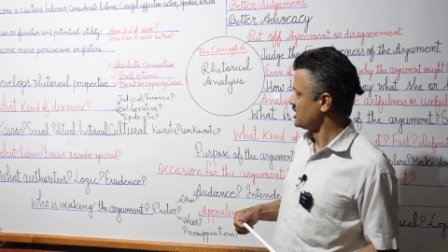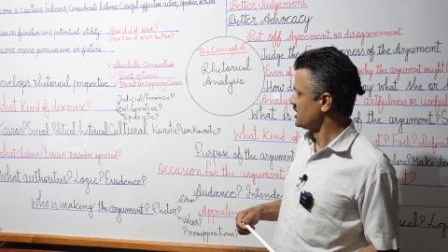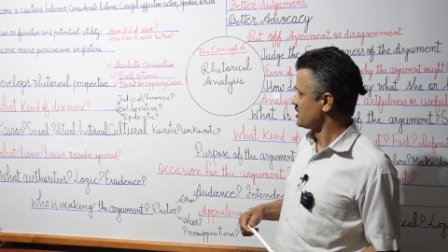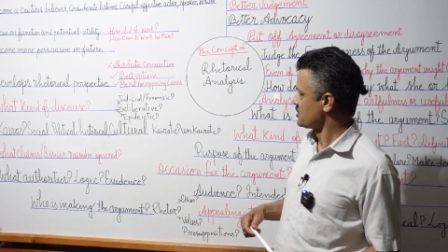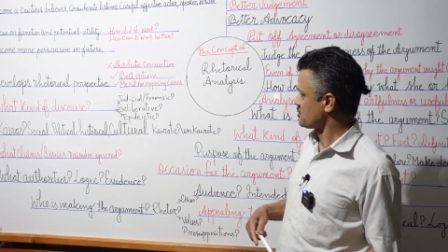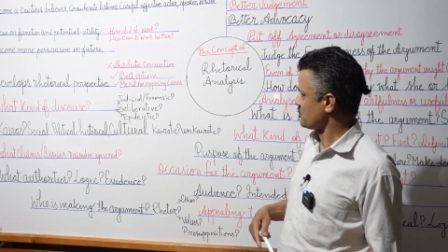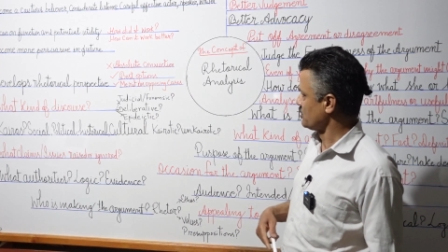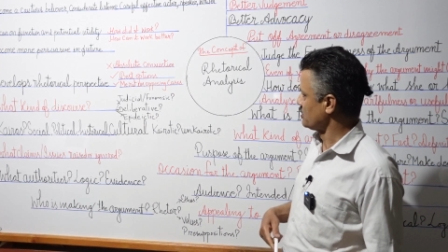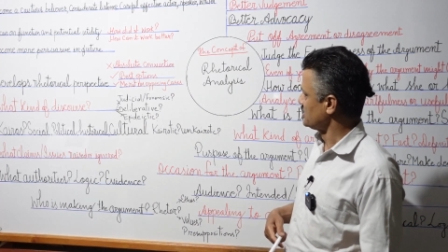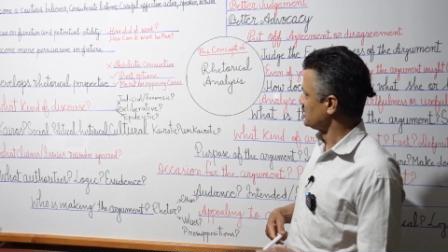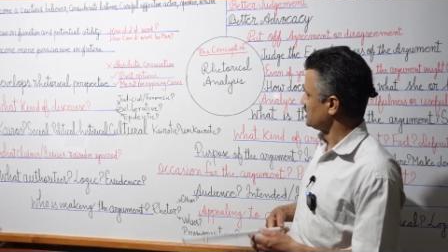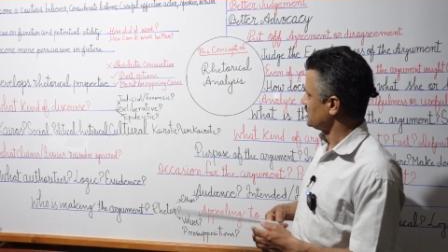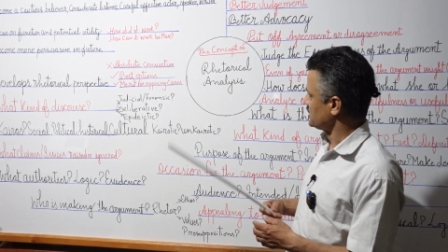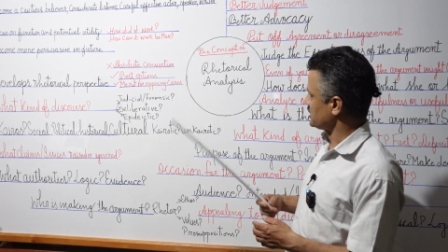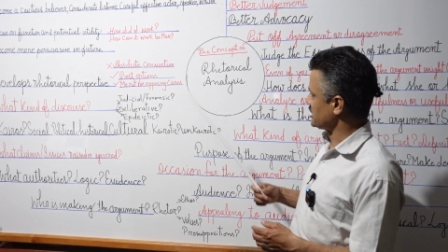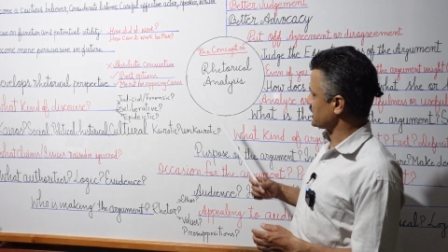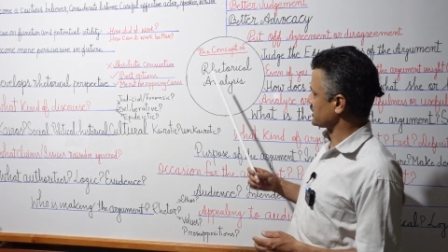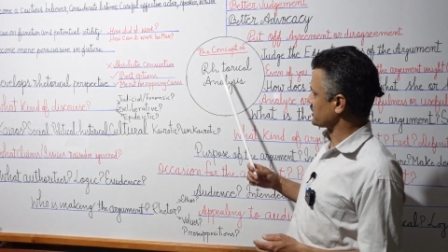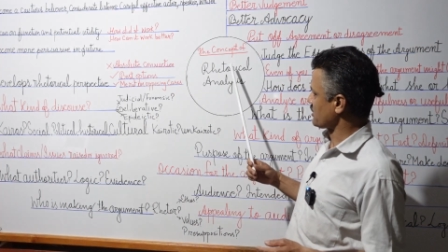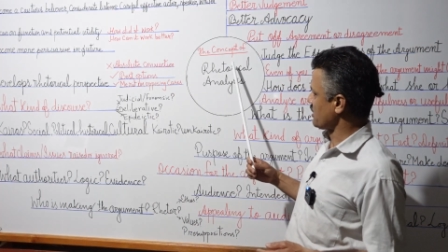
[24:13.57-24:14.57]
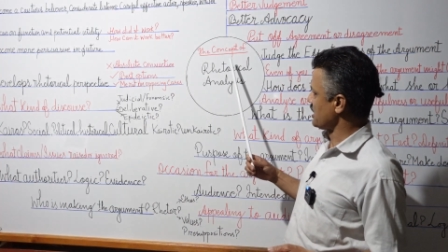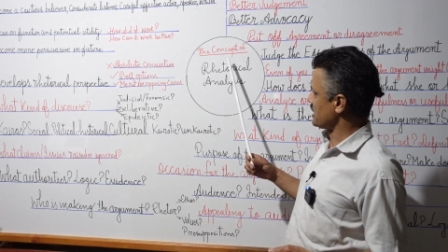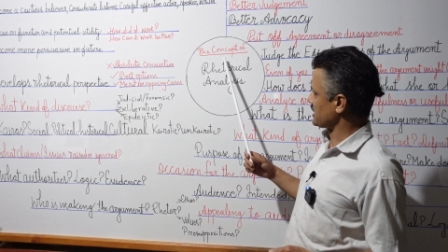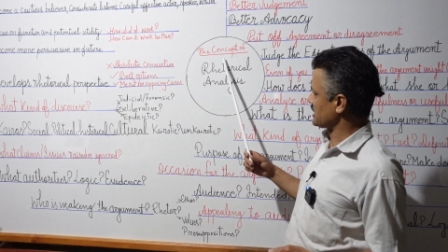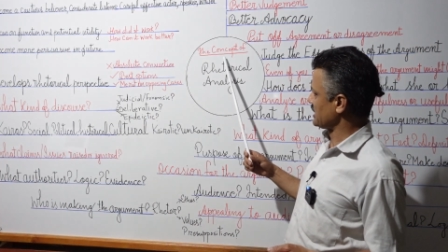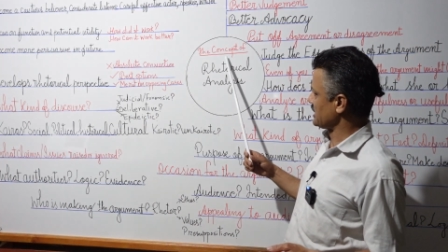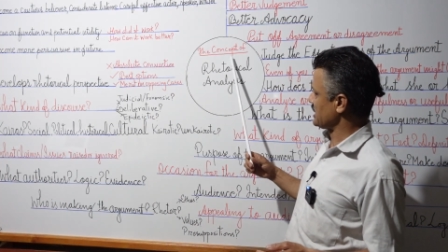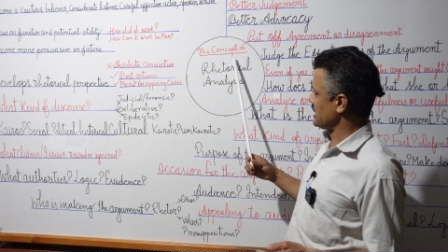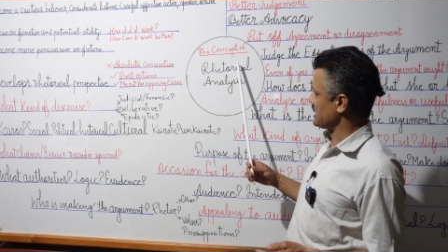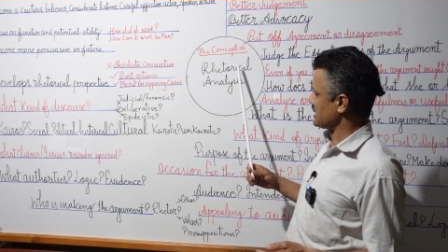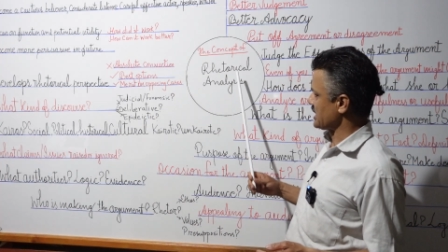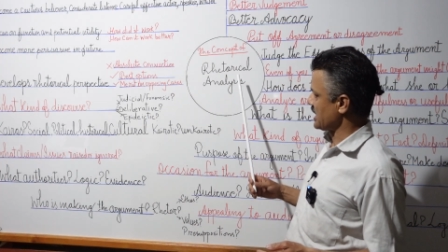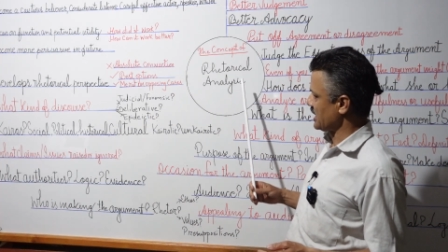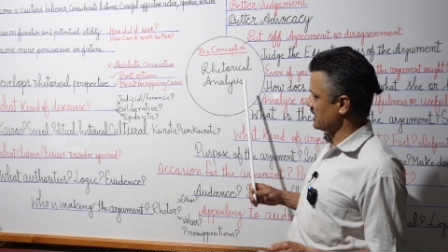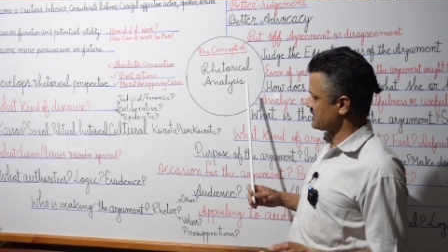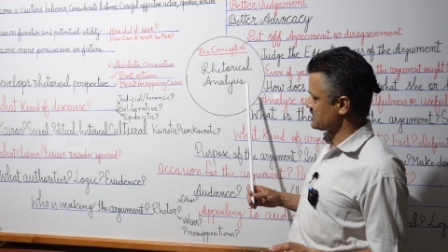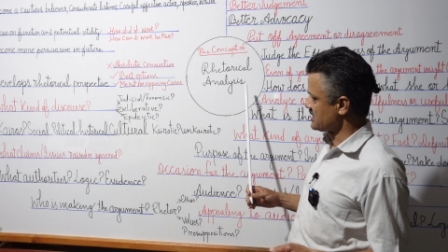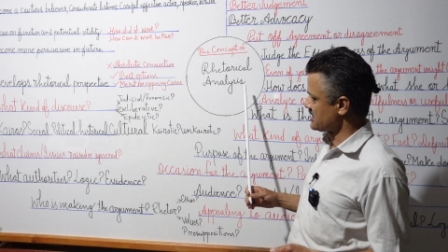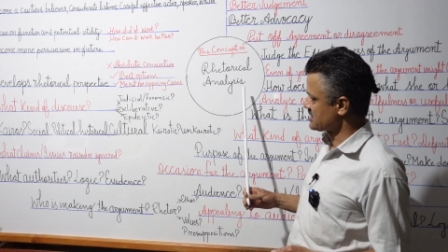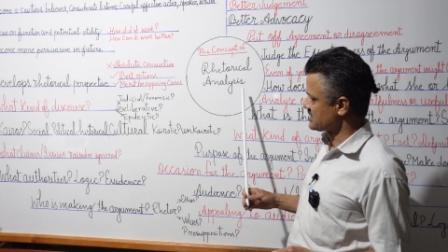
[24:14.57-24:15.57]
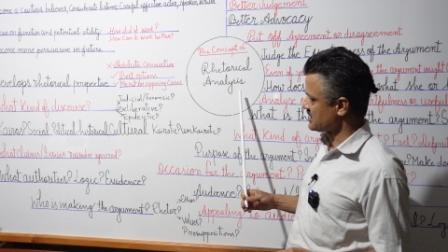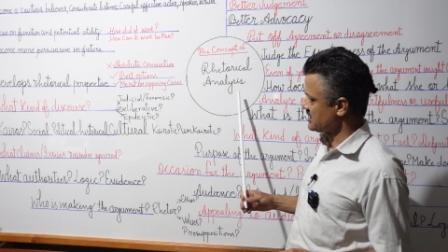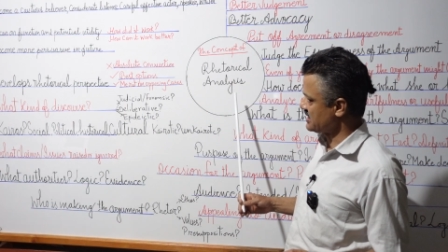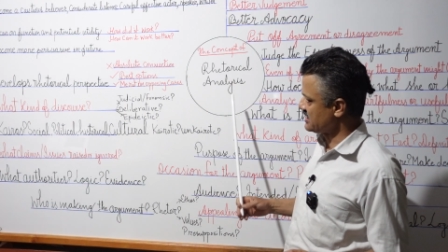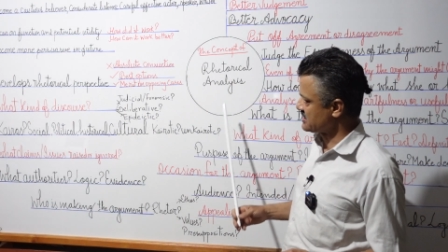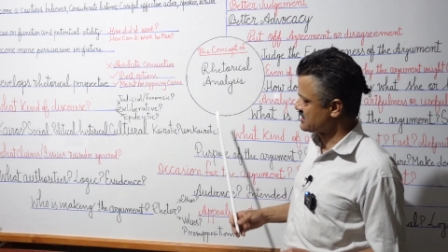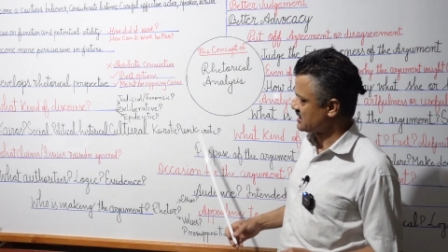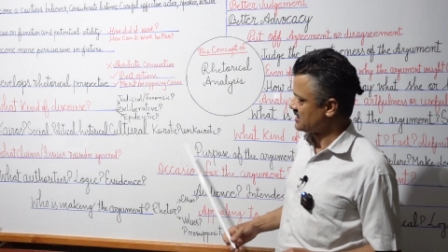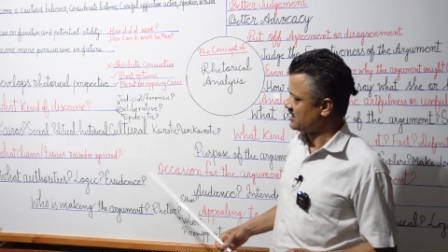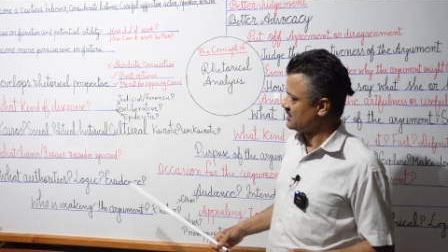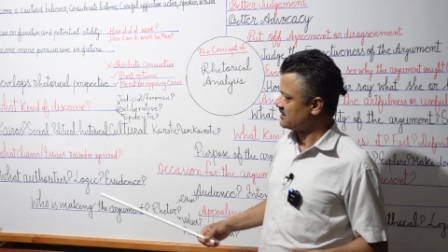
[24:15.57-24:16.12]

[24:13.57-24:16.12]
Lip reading: So rhetorical analysis is